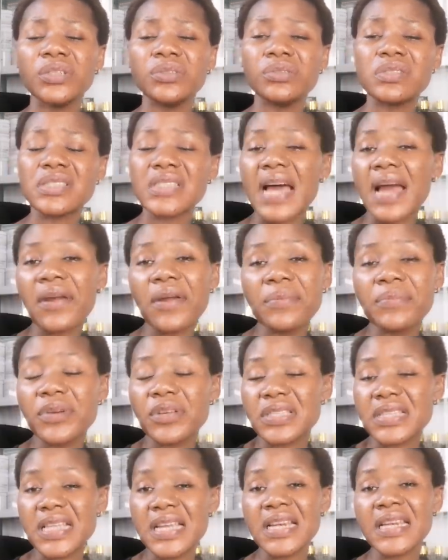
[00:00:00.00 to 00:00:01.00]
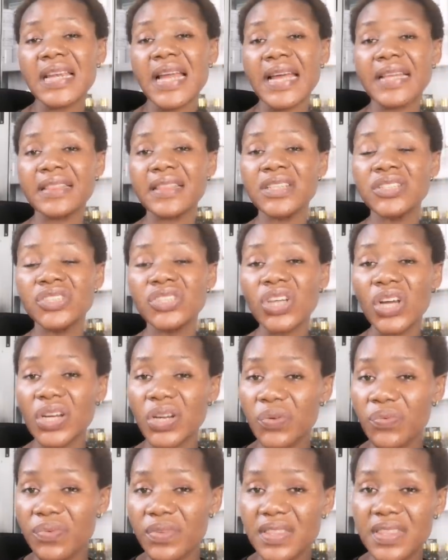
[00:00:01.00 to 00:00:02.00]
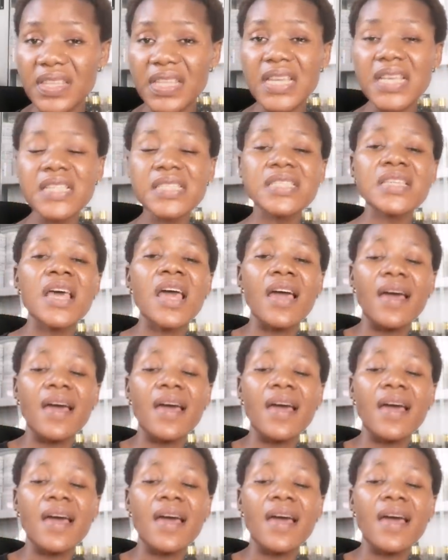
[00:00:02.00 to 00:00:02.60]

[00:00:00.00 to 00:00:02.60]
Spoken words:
You start up your skin lightening journey with it.